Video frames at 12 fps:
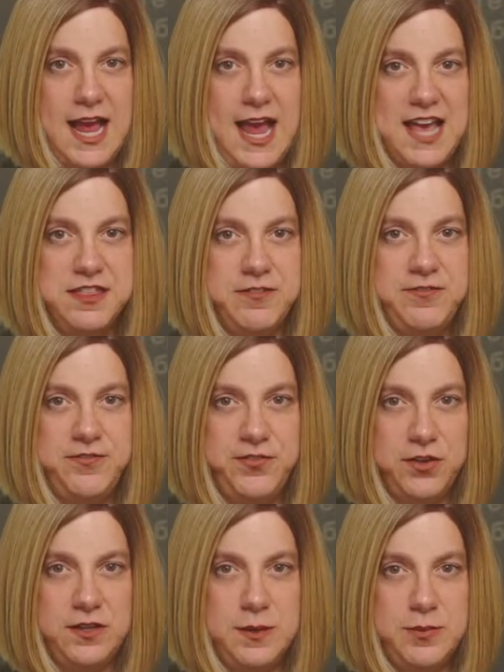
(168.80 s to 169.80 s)
and the
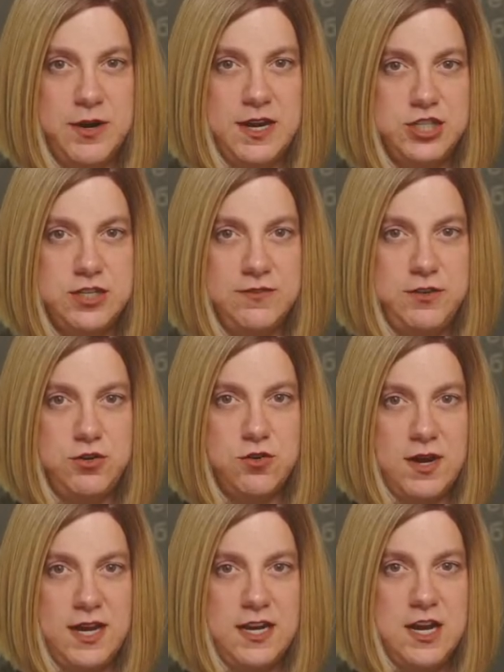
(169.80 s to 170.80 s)
full liberation of
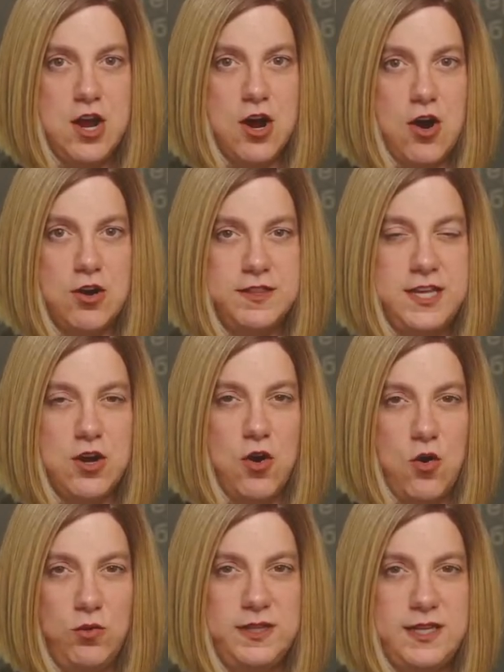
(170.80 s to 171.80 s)
Ukraine are the
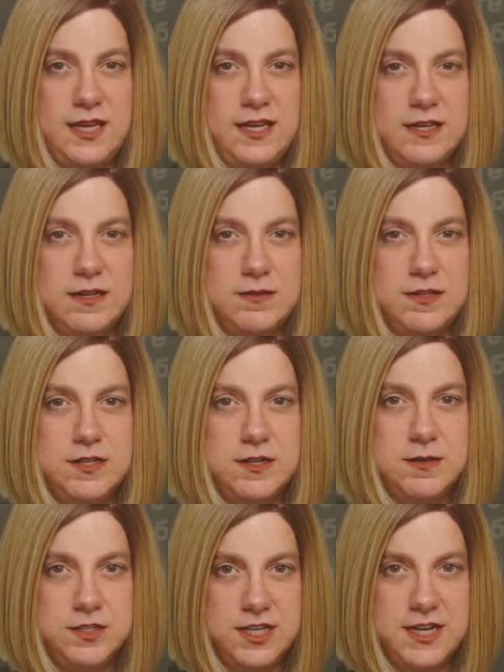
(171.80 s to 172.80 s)
only
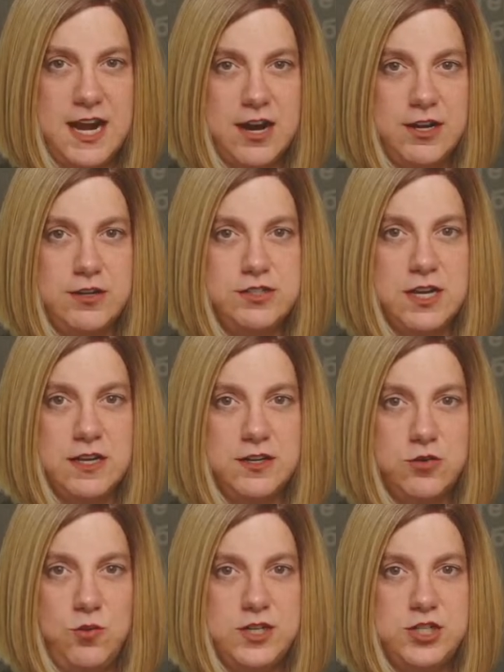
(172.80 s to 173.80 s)
scenarios
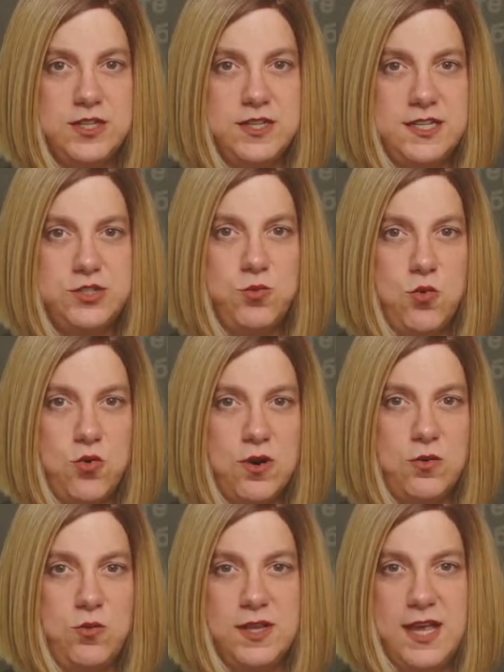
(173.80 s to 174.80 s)
under which this
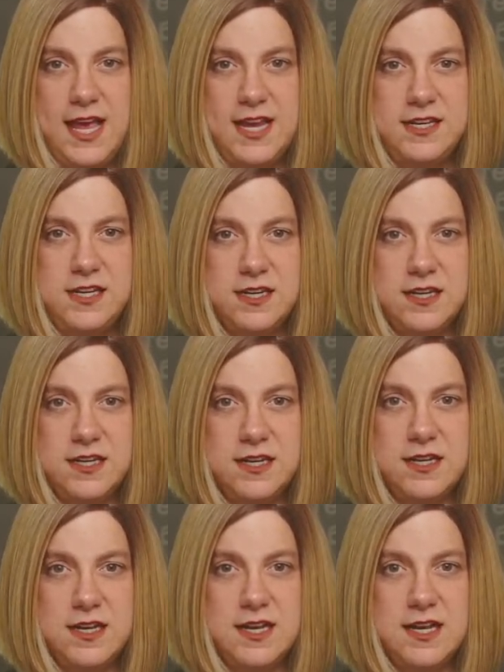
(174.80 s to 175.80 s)
war will end.
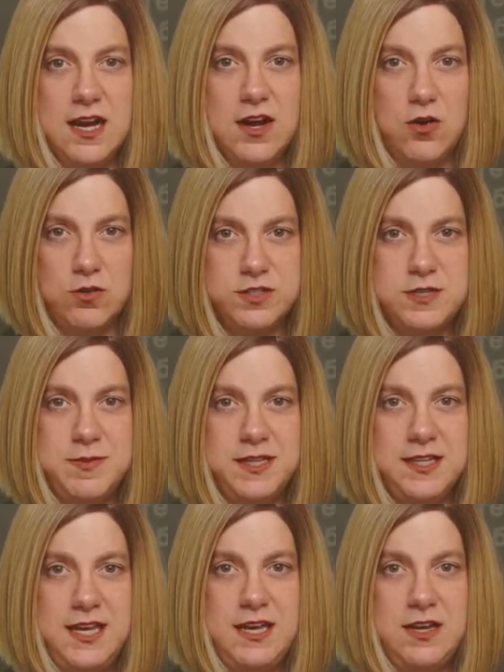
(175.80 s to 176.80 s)

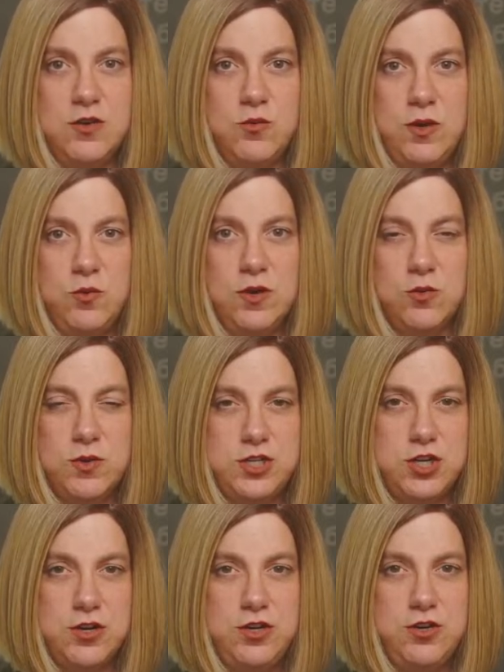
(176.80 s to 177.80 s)
Ultimately, we will
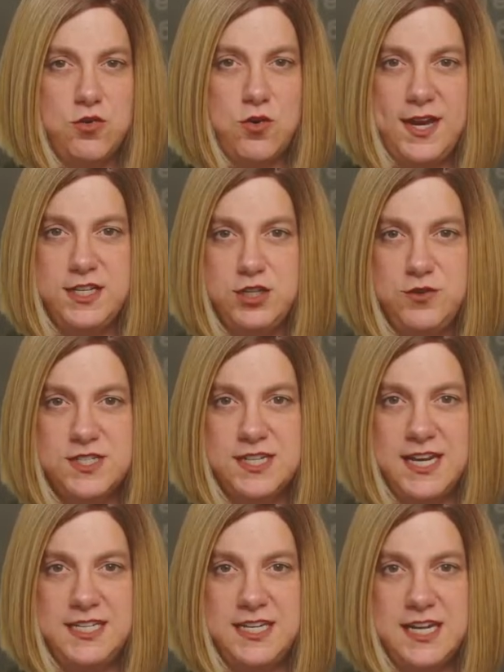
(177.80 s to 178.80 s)
return Ukraine to its
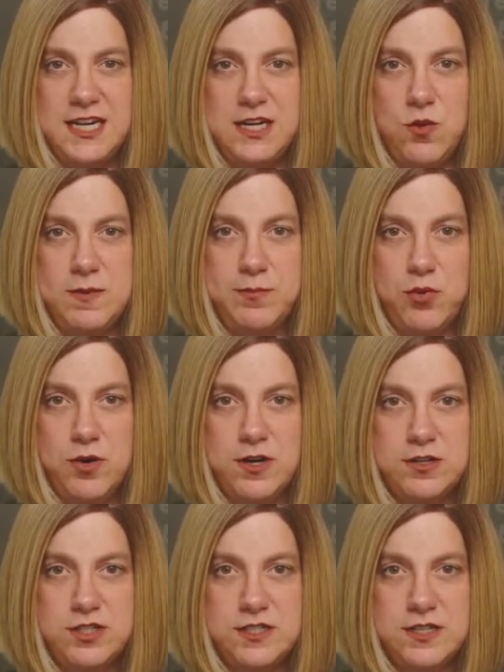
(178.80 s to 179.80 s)
1991
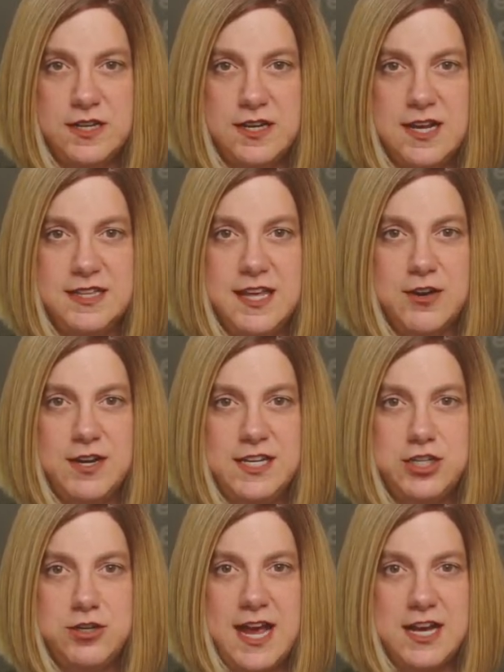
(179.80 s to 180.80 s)
borders that are
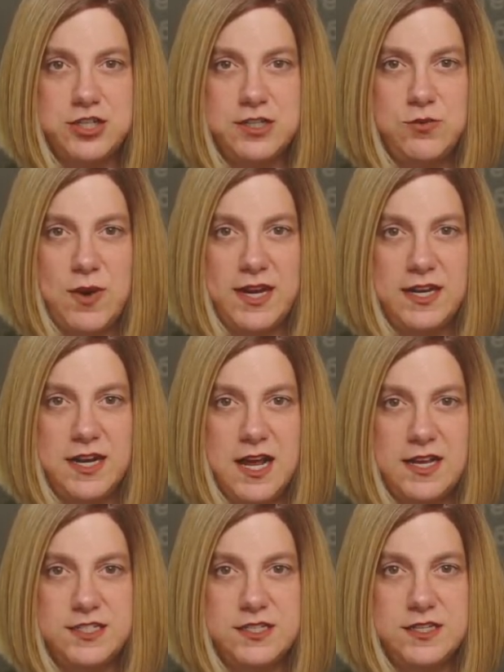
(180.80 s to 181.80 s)
internationally
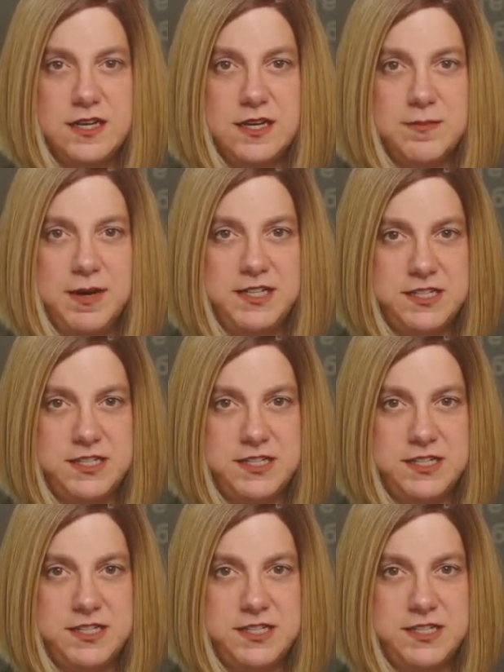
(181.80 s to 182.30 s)
recognized by